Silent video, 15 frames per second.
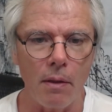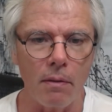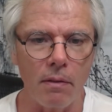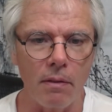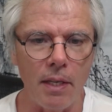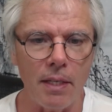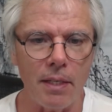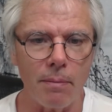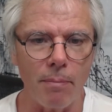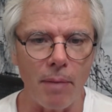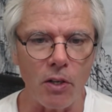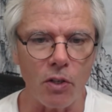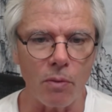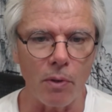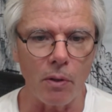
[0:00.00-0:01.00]
this
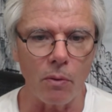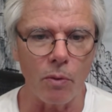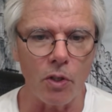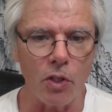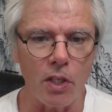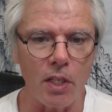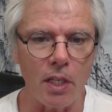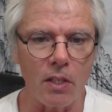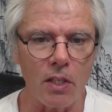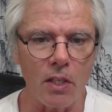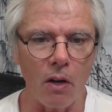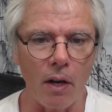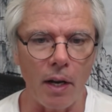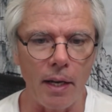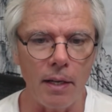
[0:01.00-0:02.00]
measurement, which is
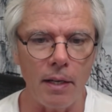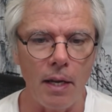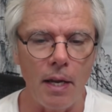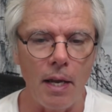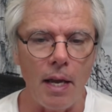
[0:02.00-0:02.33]
inside.